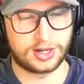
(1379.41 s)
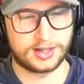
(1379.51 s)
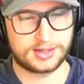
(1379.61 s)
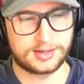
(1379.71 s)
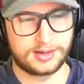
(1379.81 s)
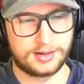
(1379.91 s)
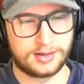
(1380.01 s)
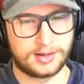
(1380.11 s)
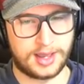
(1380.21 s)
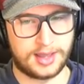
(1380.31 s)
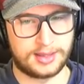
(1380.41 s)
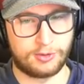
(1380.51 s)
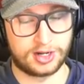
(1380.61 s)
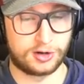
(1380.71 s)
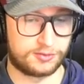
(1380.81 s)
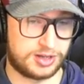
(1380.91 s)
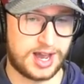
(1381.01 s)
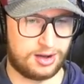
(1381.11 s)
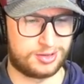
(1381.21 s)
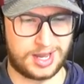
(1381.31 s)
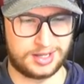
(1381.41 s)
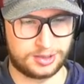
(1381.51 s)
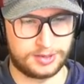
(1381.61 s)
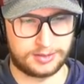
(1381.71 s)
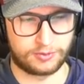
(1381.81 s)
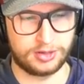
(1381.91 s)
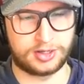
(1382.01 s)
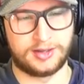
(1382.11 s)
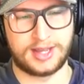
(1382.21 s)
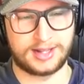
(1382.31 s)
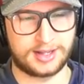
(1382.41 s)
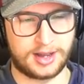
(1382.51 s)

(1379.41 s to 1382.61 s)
shots. And they won it. Yeah, okay, so we did real good that